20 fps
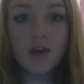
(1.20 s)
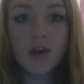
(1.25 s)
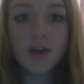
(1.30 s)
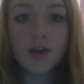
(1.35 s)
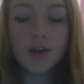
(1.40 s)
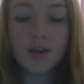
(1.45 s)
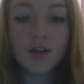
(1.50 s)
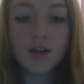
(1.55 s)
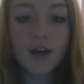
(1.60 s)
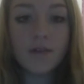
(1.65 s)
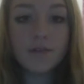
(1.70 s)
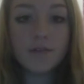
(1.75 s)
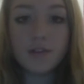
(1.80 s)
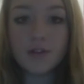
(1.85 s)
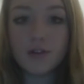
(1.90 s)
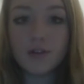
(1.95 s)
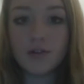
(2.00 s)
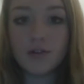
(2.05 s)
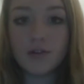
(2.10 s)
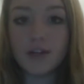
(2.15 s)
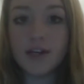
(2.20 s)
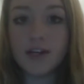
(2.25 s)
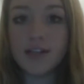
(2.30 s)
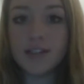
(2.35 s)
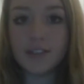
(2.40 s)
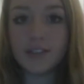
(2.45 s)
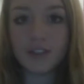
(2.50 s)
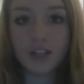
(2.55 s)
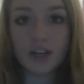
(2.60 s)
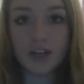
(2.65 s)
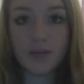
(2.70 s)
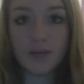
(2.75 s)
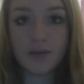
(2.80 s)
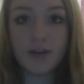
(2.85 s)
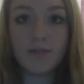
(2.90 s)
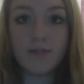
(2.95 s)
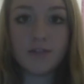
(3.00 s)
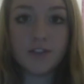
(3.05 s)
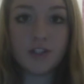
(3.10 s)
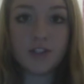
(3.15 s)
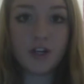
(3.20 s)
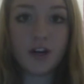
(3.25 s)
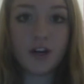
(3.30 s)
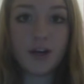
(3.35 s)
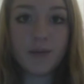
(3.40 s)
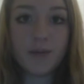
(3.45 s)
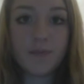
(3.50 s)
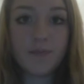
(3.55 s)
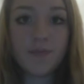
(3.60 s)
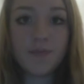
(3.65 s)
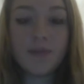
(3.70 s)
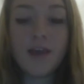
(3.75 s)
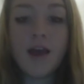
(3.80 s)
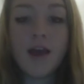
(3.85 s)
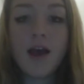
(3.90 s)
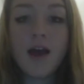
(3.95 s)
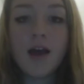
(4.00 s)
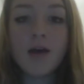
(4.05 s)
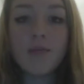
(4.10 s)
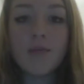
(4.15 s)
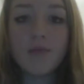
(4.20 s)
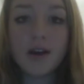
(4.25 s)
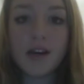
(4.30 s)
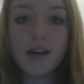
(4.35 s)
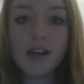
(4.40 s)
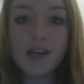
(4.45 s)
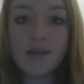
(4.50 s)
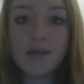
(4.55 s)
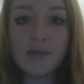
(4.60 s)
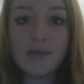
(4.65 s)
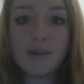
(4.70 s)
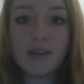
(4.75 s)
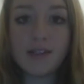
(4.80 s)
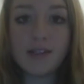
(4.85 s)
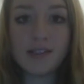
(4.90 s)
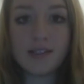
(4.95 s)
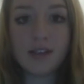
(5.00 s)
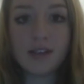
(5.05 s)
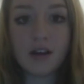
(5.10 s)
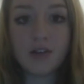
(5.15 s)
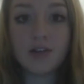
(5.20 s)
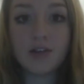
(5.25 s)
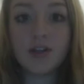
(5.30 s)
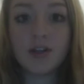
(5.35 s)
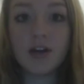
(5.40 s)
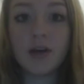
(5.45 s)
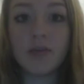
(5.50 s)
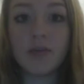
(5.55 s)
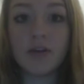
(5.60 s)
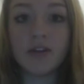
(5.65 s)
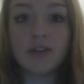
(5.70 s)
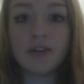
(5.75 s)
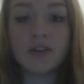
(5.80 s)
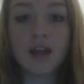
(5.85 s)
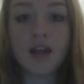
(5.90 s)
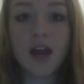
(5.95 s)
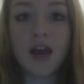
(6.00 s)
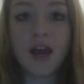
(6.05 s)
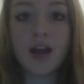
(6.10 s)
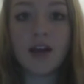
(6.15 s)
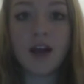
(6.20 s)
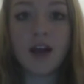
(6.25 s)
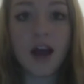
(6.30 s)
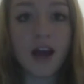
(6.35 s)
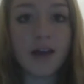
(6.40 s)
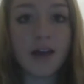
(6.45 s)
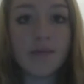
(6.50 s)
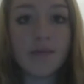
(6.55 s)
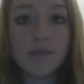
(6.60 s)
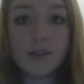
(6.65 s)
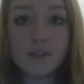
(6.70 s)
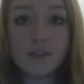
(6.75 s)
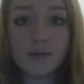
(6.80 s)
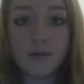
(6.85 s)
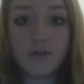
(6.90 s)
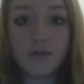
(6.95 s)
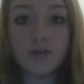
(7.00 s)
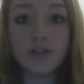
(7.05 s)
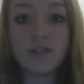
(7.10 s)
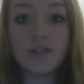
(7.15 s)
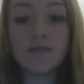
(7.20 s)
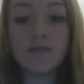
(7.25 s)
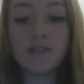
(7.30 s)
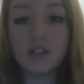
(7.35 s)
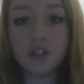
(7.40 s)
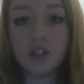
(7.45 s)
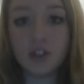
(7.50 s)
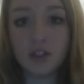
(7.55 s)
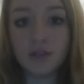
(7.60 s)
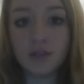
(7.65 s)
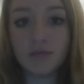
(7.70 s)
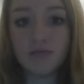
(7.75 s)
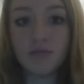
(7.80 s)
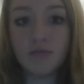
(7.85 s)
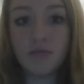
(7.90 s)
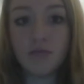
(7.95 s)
Good afternoon, ladies and gentlemen of the jury. My name is Dr. Guttman, and I am Miss Fulton's physician.